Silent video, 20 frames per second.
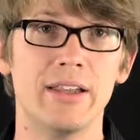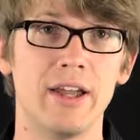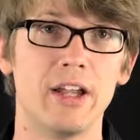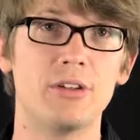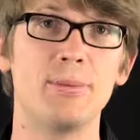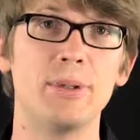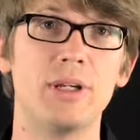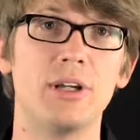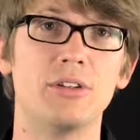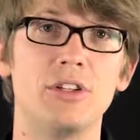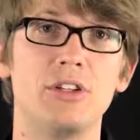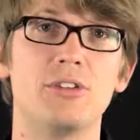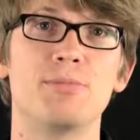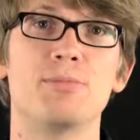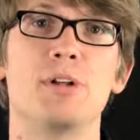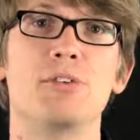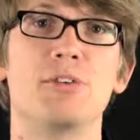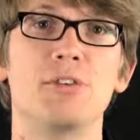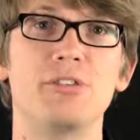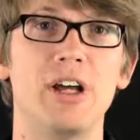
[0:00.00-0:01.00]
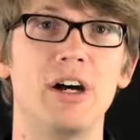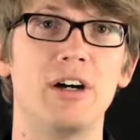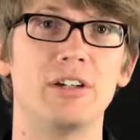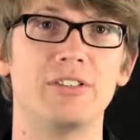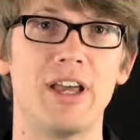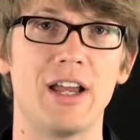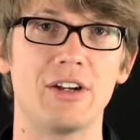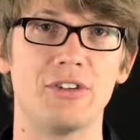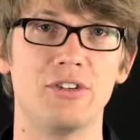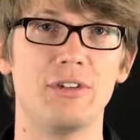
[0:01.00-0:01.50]
That's because each muscle cell
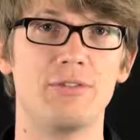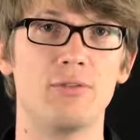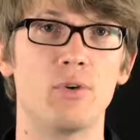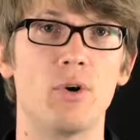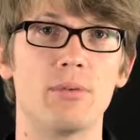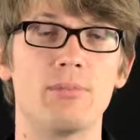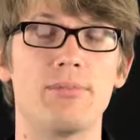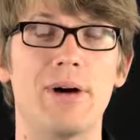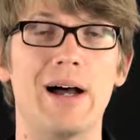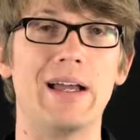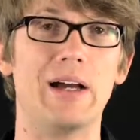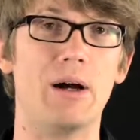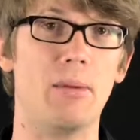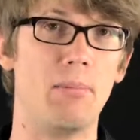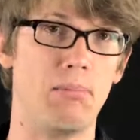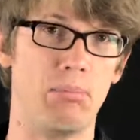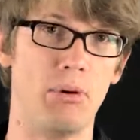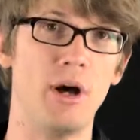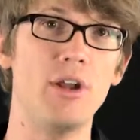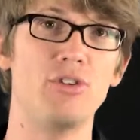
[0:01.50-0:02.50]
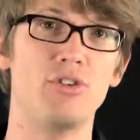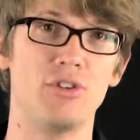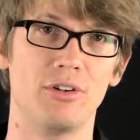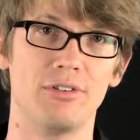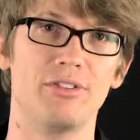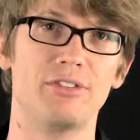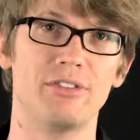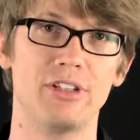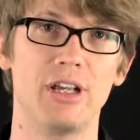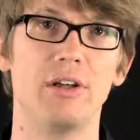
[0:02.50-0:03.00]
is actually formed by a bunch
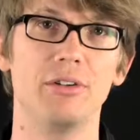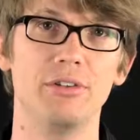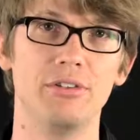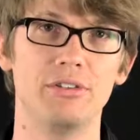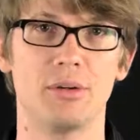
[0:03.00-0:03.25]
of cells,